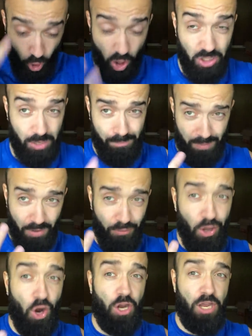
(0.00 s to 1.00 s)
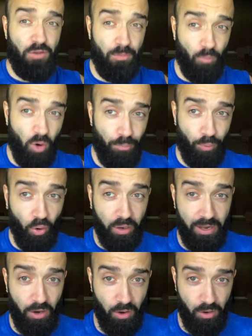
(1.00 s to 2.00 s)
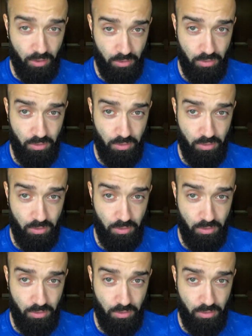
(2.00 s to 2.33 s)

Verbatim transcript: cards above it are even more brokener.